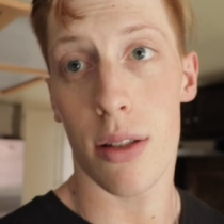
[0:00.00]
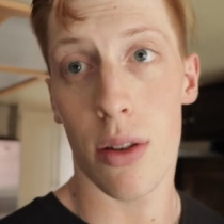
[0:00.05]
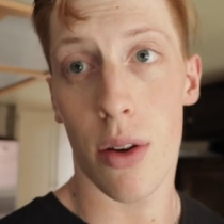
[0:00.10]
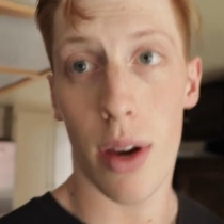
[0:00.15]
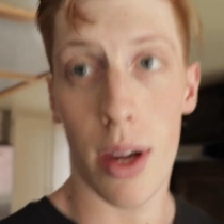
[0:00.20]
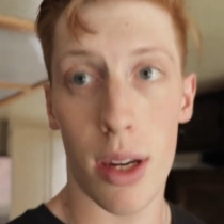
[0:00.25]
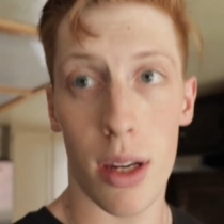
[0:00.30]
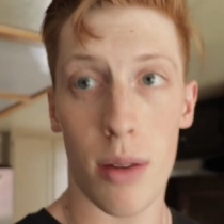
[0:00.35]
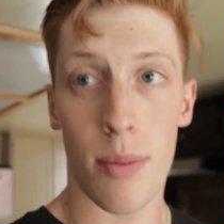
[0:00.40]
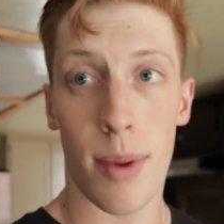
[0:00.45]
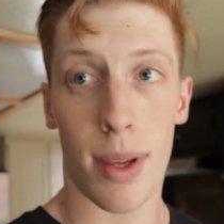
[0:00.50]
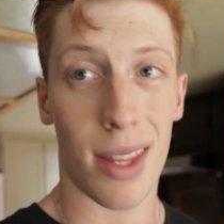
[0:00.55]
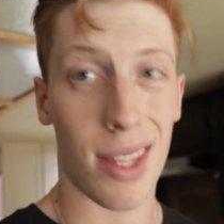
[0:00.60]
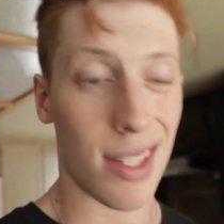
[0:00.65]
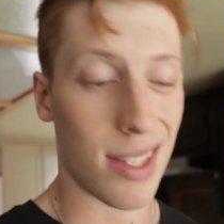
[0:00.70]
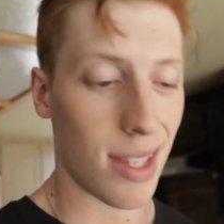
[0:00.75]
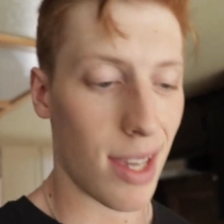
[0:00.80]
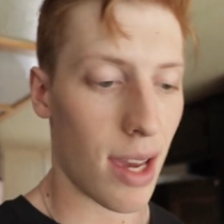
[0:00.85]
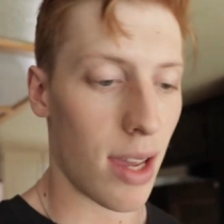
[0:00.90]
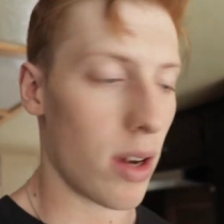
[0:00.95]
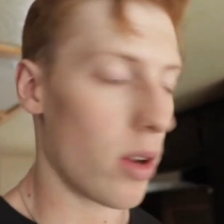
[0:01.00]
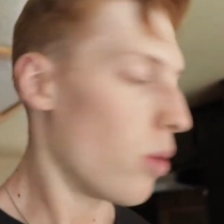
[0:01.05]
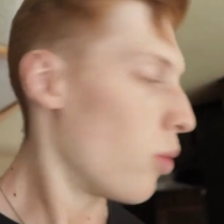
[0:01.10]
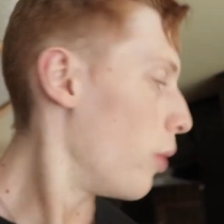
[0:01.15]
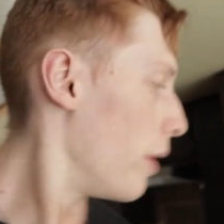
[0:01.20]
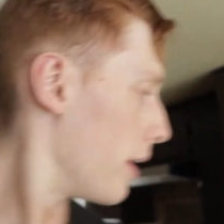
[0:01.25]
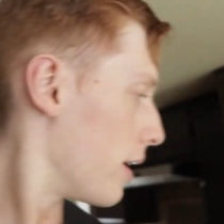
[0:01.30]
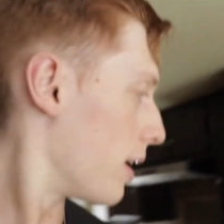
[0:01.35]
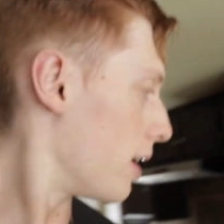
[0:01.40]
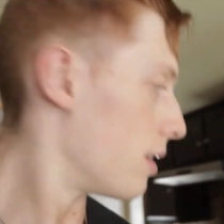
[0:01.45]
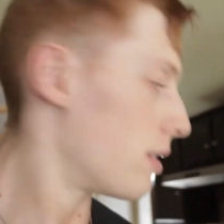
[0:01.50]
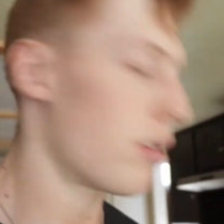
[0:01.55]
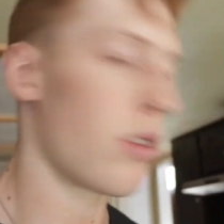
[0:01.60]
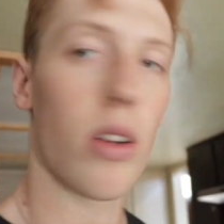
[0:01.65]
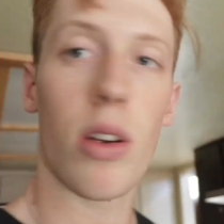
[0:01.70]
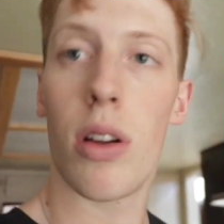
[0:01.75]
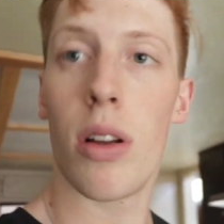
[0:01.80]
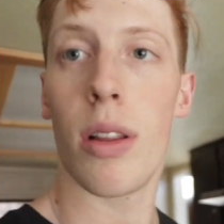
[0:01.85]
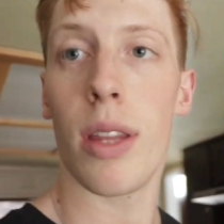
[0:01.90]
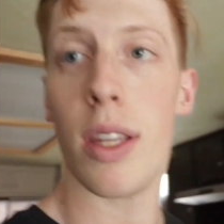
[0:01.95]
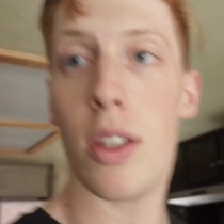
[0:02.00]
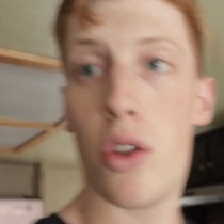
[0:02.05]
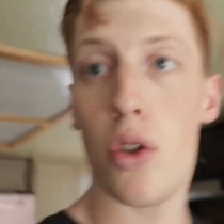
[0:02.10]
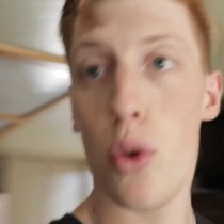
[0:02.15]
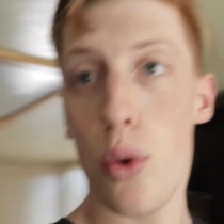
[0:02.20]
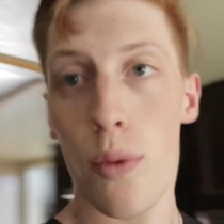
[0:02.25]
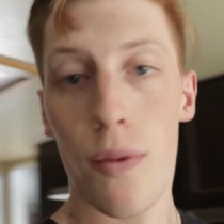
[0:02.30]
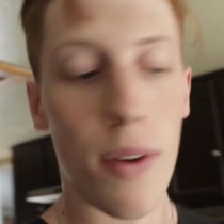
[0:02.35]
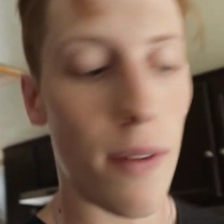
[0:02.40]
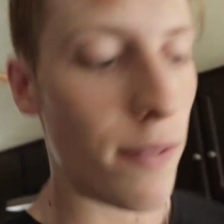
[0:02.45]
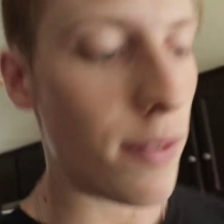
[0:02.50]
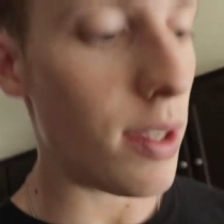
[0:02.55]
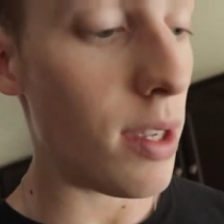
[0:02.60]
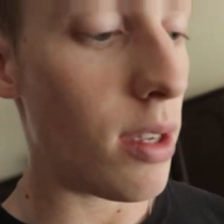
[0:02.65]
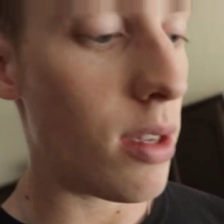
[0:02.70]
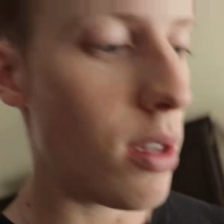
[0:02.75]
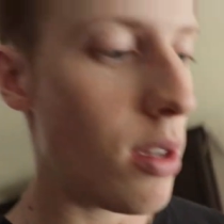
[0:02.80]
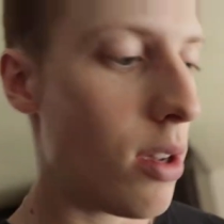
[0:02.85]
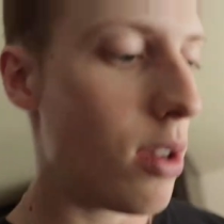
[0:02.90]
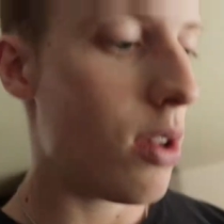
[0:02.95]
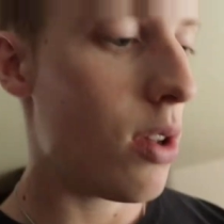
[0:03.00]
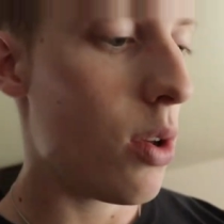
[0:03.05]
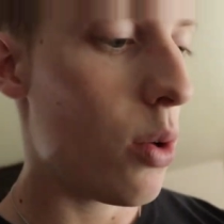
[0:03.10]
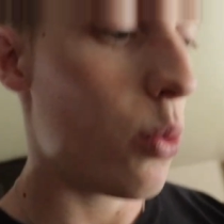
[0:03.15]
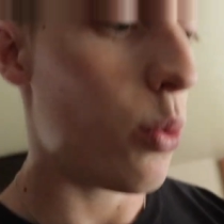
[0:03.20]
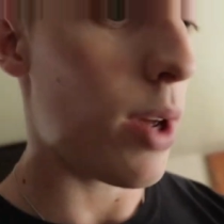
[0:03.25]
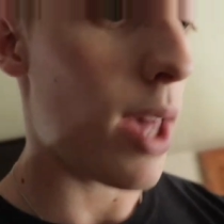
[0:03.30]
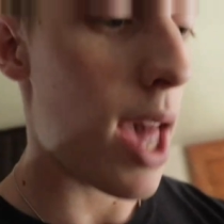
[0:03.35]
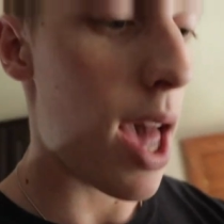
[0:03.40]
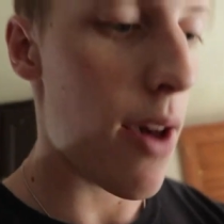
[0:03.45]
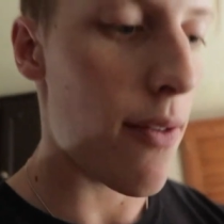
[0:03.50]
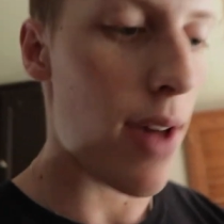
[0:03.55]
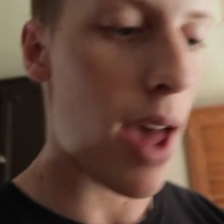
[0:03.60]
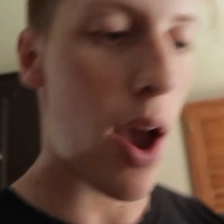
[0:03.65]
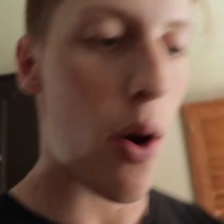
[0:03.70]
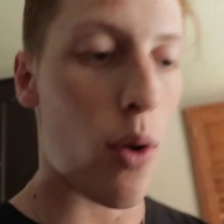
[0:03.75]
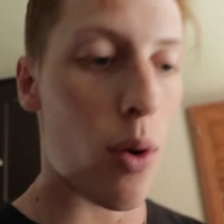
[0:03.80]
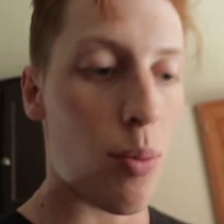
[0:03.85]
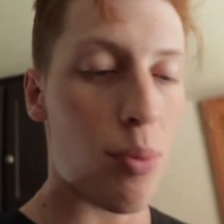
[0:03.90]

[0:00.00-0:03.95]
so I need to make this kind of quick. It's currently 2.50. We have our